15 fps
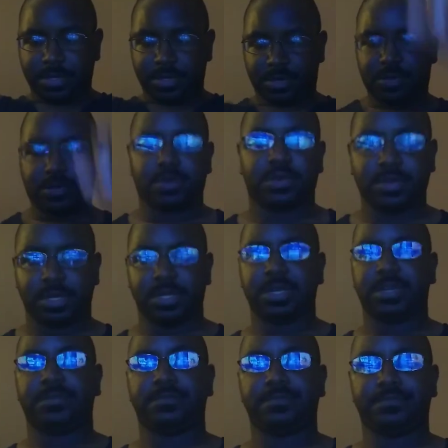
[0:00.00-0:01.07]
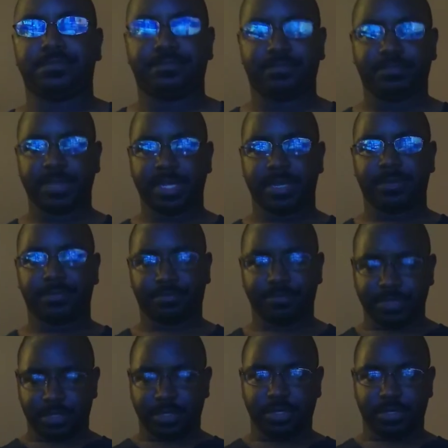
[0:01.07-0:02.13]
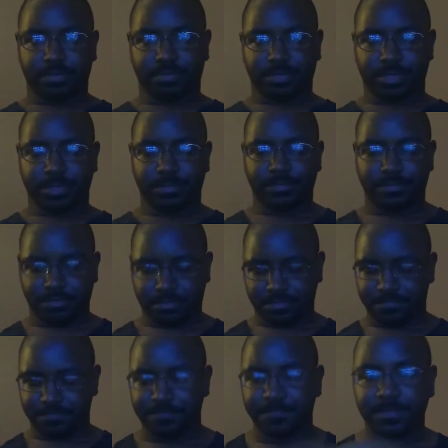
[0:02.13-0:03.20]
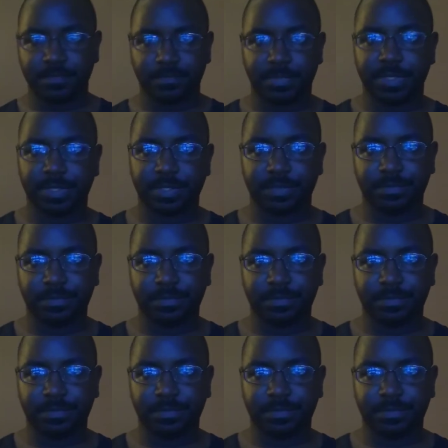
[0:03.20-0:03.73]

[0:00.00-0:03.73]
or like up, but